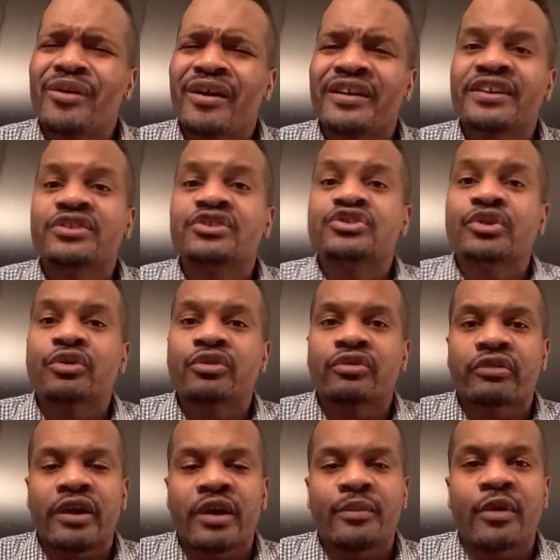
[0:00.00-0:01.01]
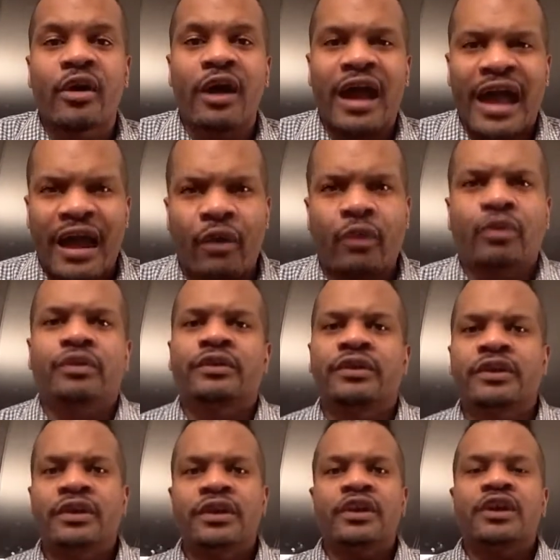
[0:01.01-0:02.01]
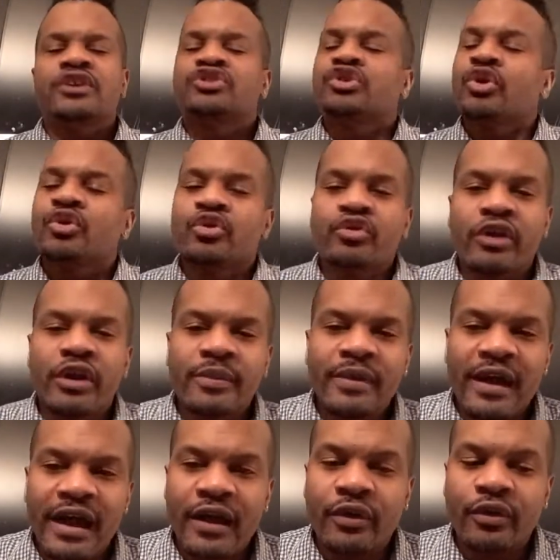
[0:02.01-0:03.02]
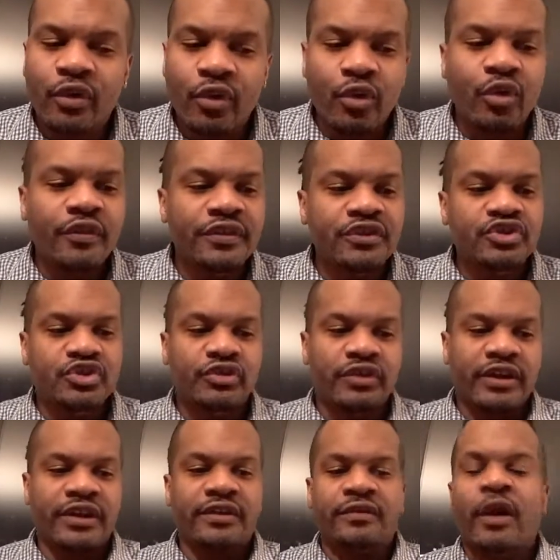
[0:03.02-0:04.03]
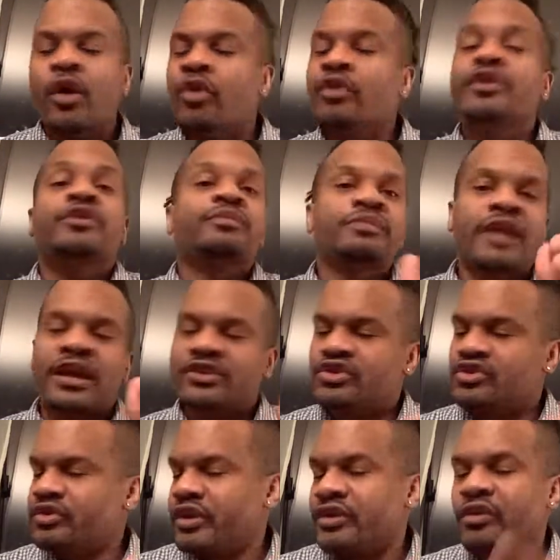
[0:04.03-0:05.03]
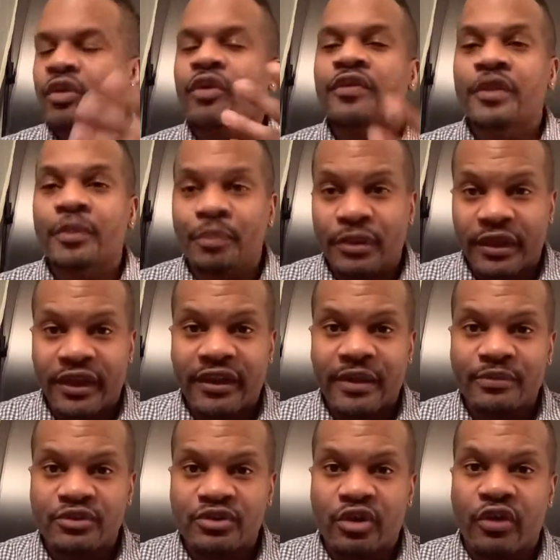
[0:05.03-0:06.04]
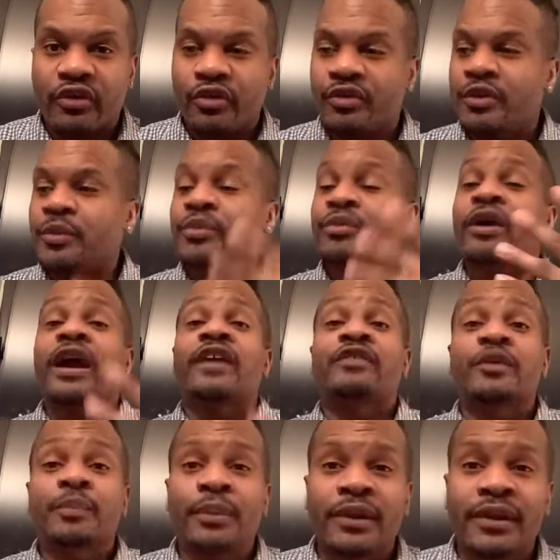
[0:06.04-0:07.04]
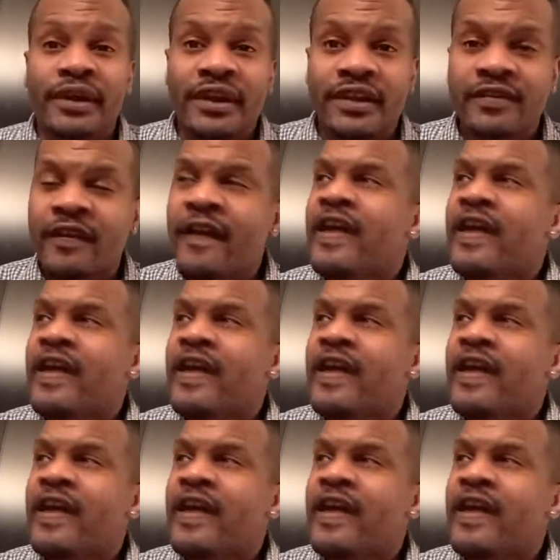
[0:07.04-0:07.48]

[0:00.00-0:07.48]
He choked grandma out. Choked grandma out on the train. On the plane. I'm sorry, on the private plane.